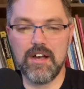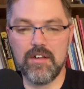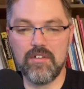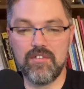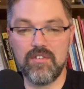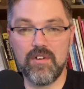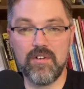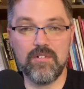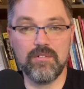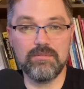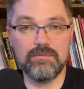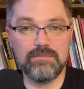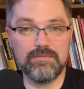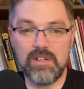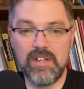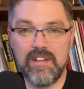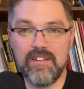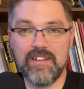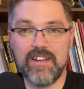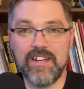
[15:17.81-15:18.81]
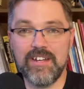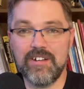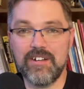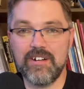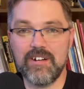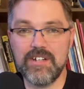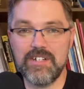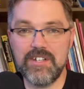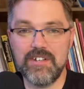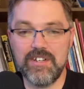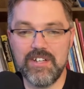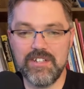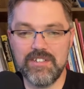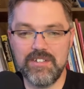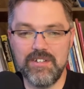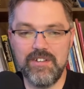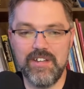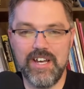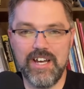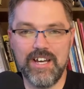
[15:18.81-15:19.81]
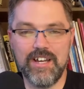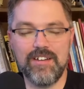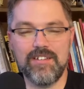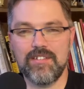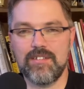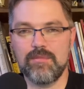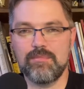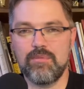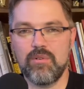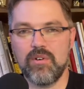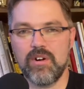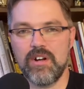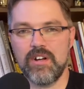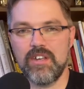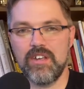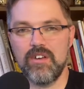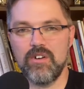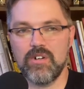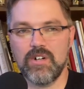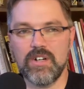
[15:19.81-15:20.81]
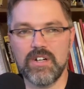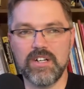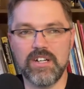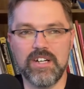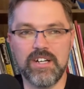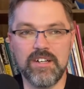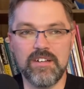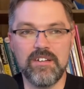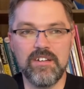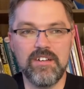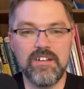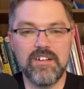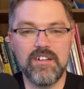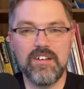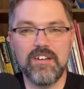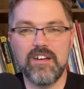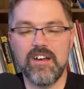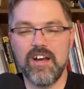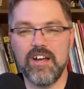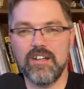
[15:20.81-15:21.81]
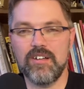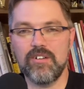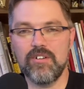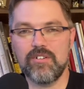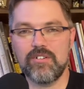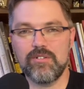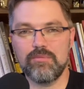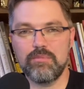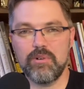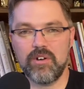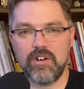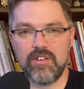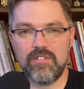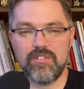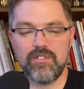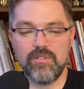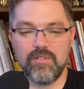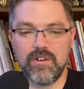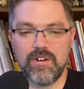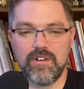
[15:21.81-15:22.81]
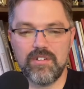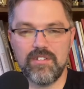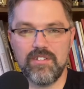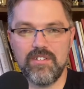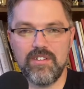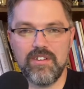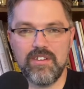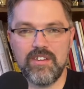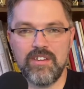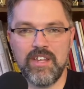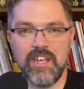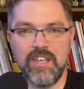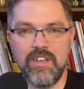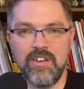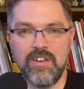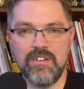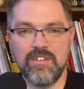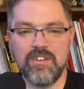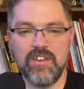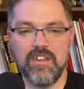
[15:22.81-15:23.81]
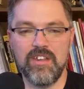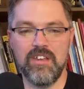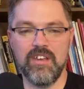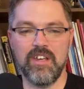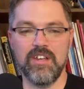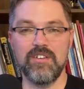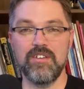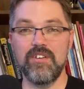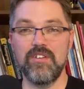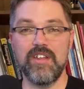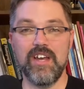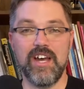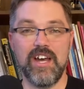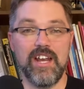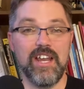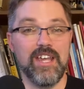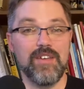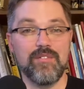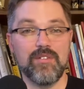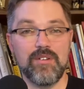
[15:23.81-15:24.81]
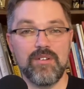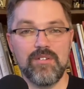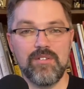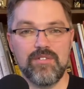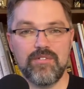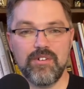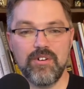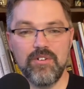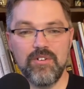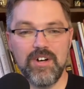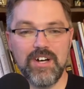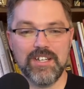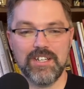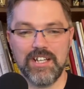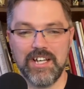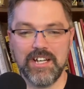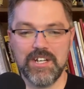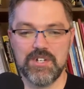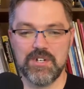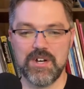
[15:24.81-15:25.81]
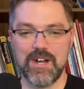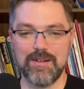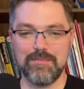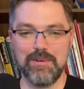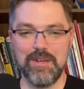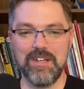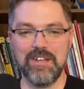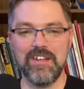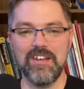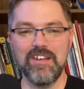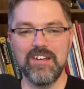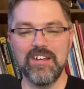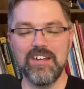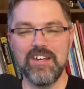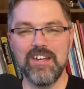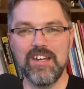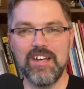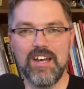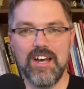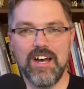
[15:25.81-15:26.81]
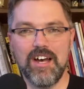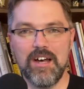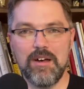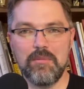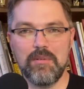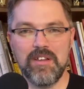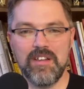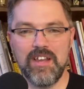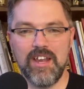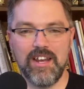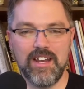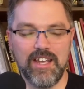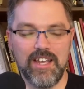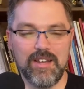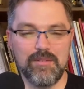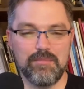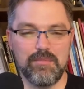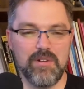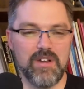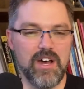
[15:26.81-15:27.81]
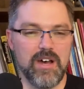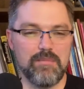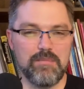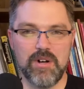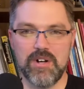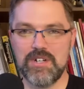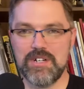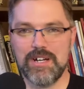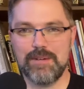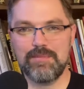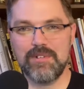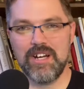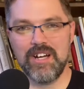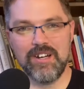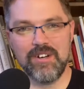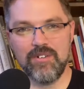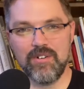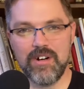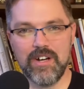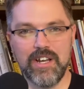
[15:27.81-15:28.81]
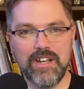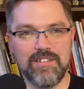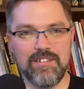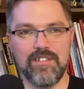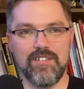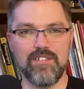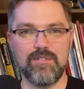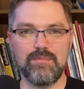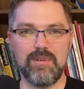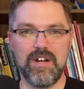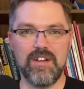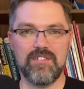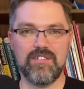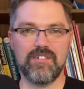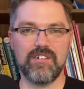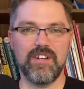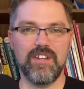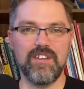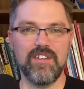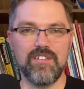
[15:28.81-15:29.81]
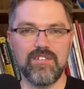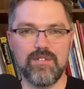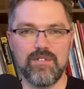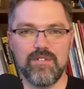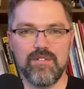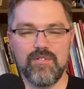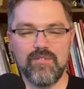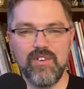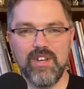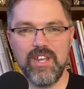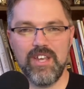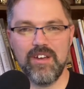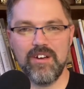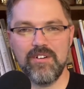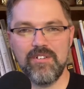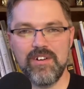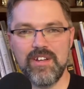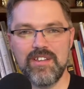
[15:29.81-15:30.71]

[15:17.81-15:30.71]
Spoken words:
So please, I encourage you to do that and support your local bookstores. That you can do that even through online shopping. And again, bookshop.org isn't sponsoring this video.